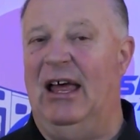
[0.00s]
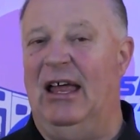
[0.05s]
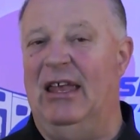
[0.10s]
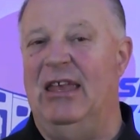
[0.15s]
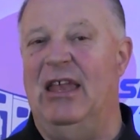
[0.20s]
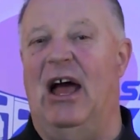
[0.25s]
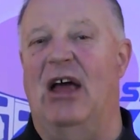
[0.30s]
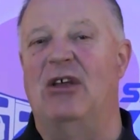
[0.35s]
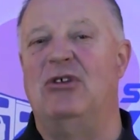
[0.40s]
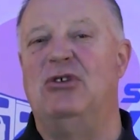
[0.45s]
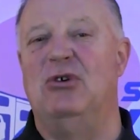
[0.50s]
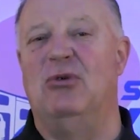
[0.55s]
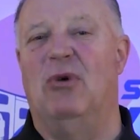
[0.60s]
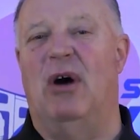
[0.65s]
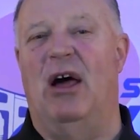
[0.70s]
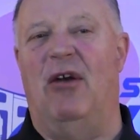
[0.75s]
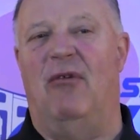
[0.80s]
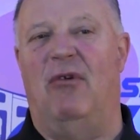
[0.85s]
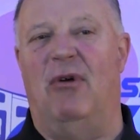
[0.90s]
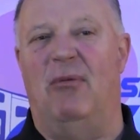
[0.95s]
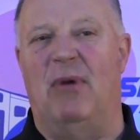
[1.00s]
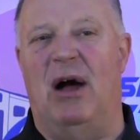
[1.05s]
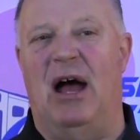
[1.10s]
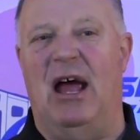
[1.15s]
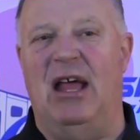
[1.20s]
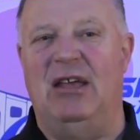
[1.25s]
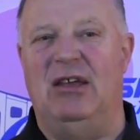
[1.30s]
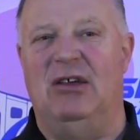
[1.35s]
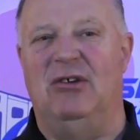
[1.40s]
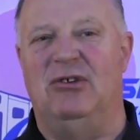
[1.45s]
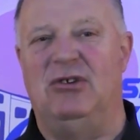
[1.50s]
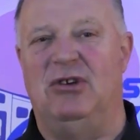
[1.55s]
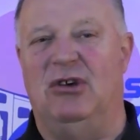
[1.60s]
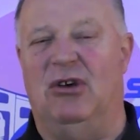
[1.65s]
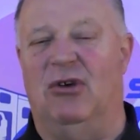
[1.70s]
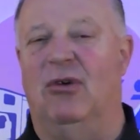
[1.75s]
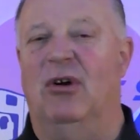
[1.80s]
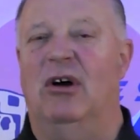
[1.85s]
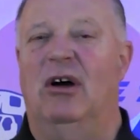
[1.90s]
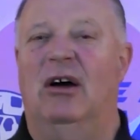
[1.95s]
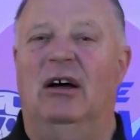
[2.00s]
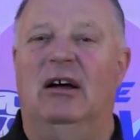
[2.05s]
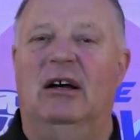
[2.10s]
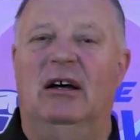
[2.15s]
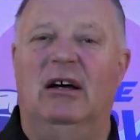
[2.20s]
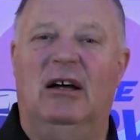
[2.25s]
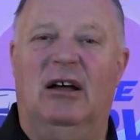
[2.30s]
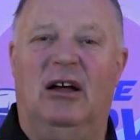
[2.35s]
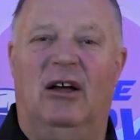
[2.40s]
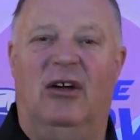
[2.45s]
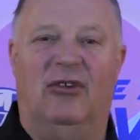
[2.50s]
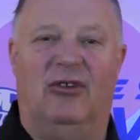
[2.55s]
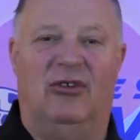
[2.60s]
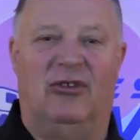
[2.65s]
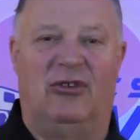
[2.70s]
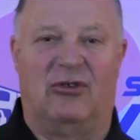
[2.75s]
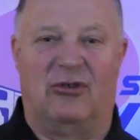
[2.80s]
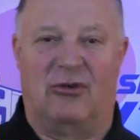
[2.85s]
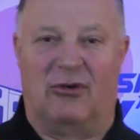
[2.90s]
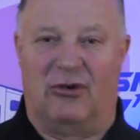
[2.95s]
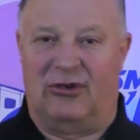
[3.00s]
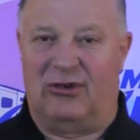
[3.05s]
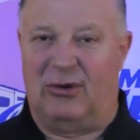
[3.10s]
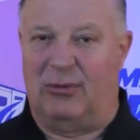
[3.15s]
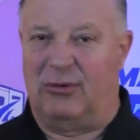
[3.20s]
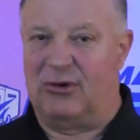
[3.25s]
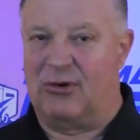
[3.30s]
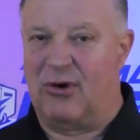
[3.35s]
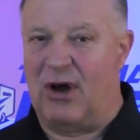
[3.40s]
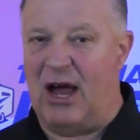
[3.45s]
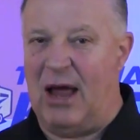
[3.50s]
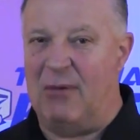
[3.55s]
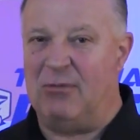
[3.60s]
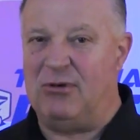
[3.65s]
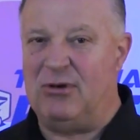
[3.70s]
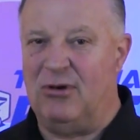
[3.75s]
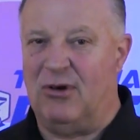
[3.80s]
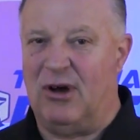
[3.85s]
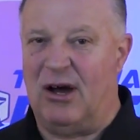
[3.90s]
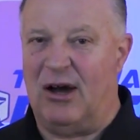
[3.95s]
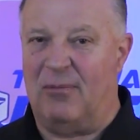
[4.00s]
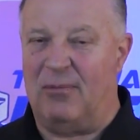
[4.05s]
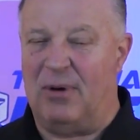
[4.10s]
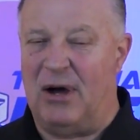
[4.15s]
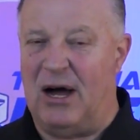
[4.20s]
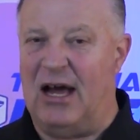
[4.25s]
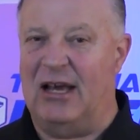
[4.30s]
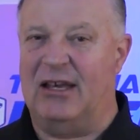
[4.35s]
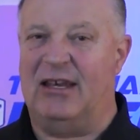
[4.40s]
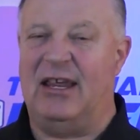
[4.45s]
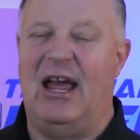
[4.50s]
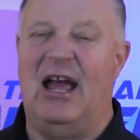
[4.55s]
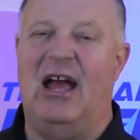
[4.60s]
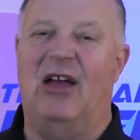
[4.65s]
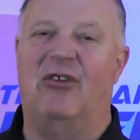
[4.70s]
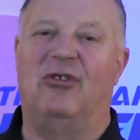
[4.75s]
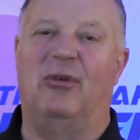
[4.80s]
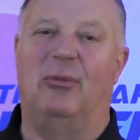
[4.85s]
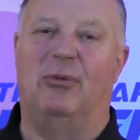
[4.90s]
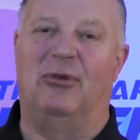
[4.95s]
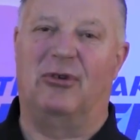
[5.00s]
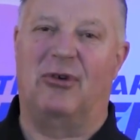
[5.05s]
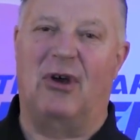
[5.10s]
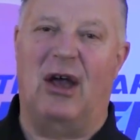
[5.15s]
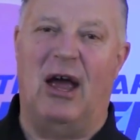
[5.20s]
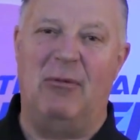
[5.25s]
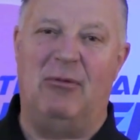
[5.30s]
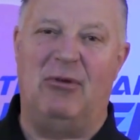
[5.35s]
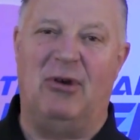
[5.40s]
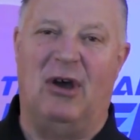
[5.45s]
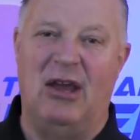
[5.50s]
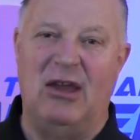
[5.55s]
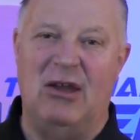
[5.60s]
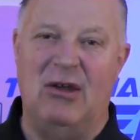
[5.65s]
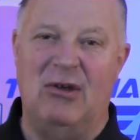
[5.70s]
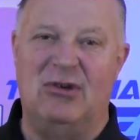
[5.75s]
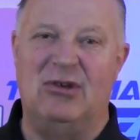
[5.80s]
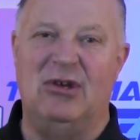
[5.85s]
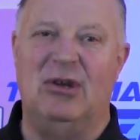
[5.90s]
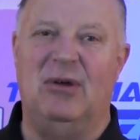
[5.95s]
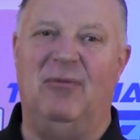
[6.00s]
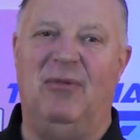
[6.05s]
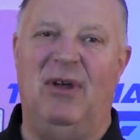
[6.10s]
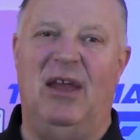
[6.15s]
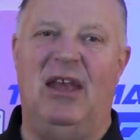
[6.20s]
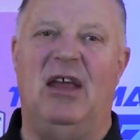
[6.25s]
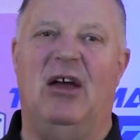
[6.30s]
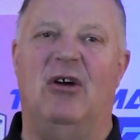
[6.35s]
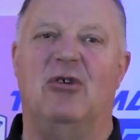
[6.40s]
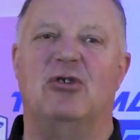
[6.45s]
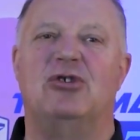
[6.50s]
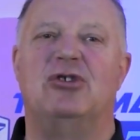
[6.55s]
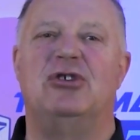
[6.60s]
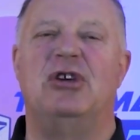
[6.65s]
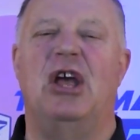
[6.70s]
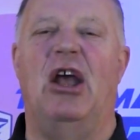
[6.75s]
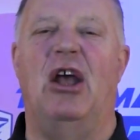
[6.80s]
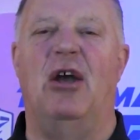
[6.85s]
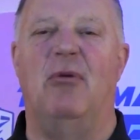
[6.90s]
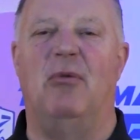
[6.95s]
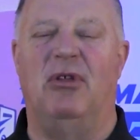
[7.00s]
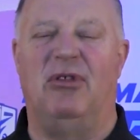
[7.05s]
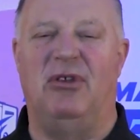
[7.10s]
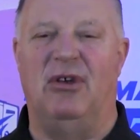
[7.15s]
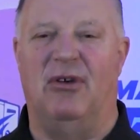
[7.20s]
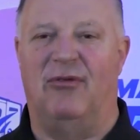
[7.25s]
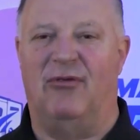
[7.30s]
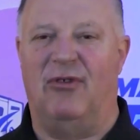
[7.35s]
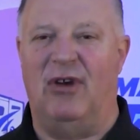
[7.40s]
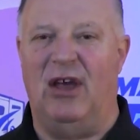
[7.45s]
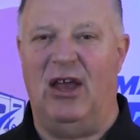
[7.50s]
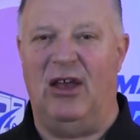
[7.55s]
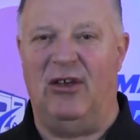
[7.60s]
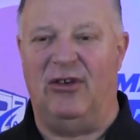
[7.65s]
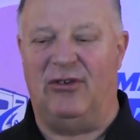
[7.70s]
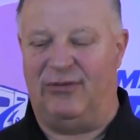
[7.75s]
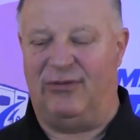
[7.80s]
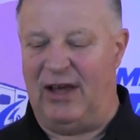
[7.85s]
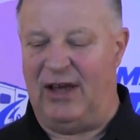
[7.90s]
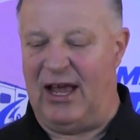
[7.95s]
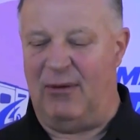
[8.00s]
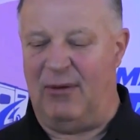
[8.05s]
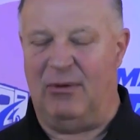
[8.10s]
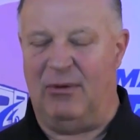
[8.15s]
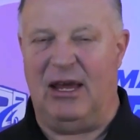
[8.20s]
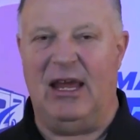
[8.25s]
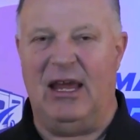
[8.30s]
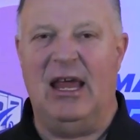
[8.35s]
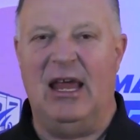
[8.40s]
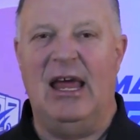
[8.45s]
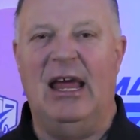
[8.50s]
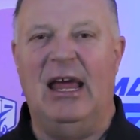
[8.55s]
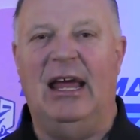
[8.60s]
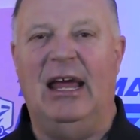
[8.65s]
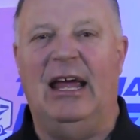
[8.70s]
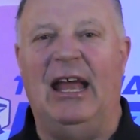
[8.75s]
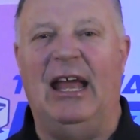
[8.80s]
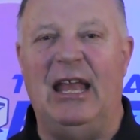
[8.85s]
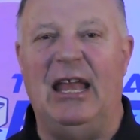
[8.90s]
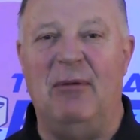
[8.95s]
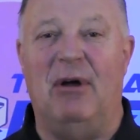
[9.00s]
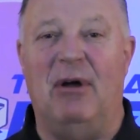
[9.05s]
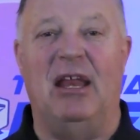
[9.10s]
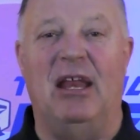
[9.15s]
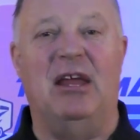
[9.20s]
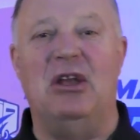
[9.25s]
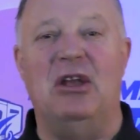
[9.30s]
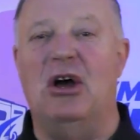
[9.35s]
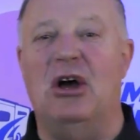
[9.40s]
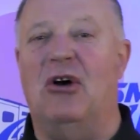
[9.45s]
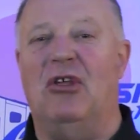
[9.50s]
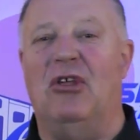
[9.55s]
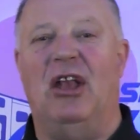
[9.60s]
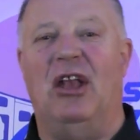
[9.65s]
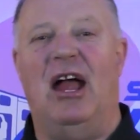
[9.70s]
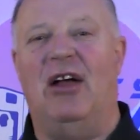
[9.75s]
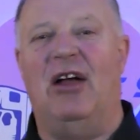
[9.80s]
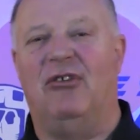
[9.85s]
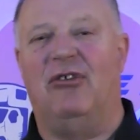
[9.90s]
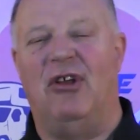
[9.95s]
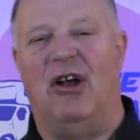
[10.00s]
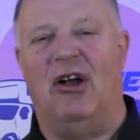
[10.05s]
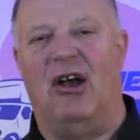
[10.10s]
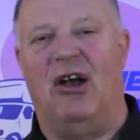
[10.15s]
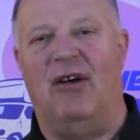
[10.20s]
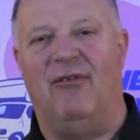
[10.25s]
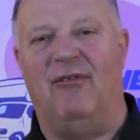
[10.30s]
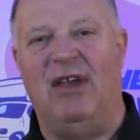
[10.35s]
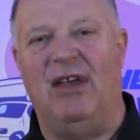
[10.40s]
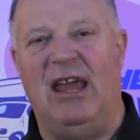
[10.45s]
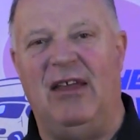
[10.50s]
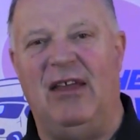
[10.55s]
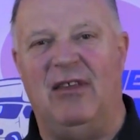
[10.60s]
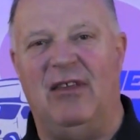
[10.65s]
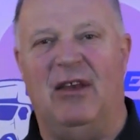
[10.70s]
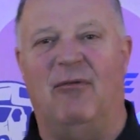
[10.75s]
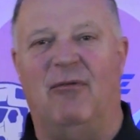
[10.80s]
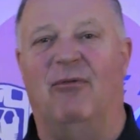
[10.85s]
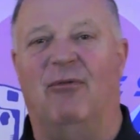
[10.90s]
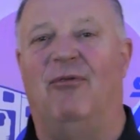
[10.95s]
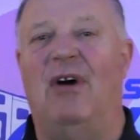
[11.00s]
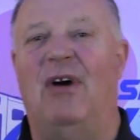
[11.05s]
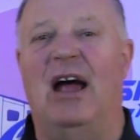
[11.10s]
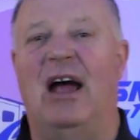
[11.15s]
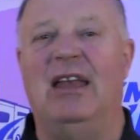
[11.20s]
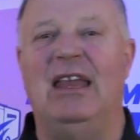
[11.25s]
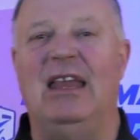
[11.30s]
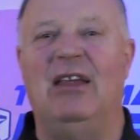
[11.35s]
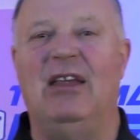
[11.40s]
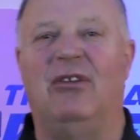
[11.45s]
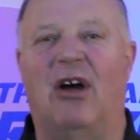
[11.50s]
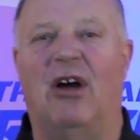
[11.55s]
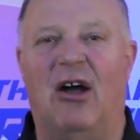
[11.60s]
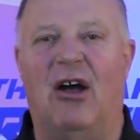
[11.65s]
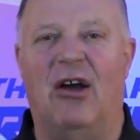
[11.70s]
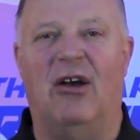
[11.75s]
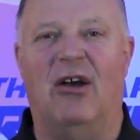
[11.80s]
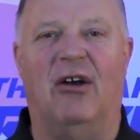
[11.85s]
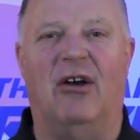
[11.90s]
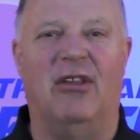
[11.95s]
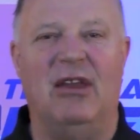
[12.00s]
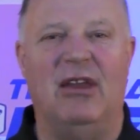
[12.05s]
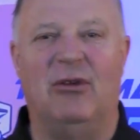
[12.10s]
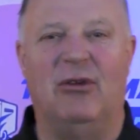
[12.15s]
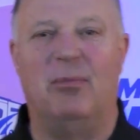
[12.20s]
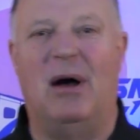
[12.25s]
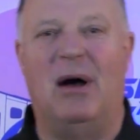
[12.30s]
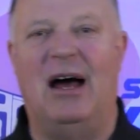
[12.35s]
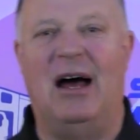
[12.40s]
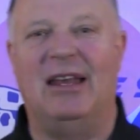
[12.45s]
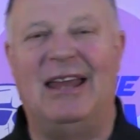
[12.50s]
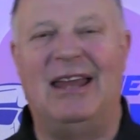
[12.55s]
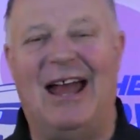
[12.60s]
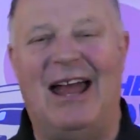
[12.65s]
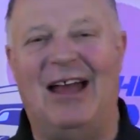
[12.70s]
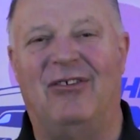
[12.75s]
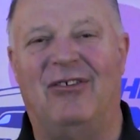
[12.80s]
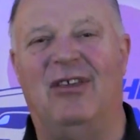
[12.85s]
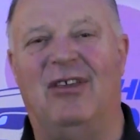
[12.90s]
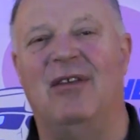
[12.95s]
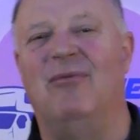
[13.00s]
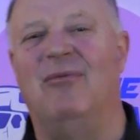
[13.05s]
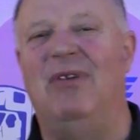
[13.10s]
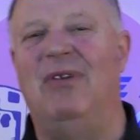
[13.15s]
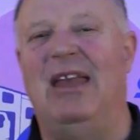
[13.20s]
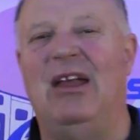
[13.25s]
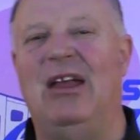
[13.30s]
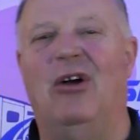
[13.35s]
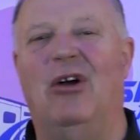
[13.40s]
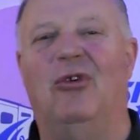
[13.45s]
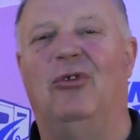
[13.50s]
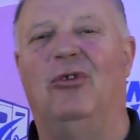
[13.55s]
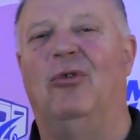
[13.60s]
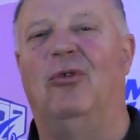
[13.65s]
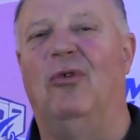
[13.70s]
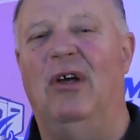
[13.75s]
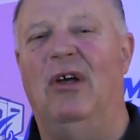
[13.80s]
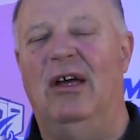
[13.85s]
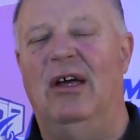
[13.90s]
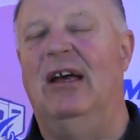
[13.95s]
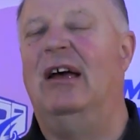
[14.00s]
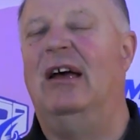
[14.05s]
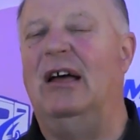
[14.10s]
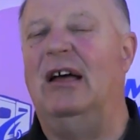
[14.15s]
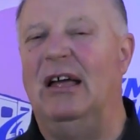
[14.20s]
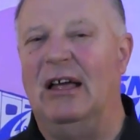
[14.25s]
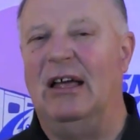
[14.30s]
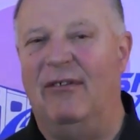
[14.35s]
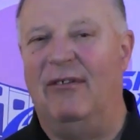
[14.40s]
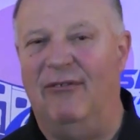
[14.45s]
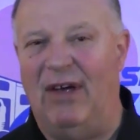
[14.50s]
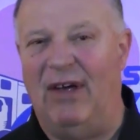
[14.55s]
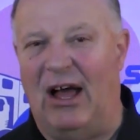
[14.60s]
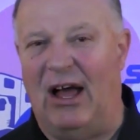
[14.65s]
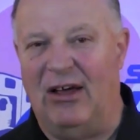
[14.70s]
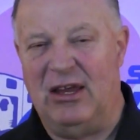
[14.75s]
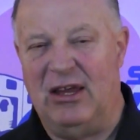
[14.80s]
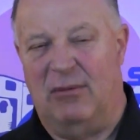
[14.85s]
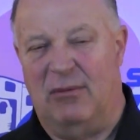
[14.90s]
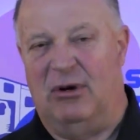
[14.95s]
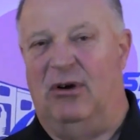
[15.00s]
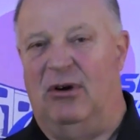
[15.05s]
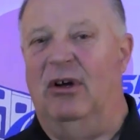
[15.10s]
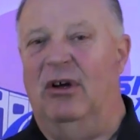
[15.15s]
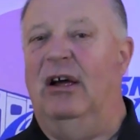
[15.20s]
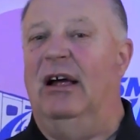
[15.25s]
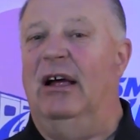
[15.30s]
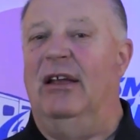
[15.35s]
Now, I do want to remind you to subscribe to our podcast, subscribe to our YouTube videos, share them with your friends, family, anybody you know that has an RV that find these podcasts and videos valuable.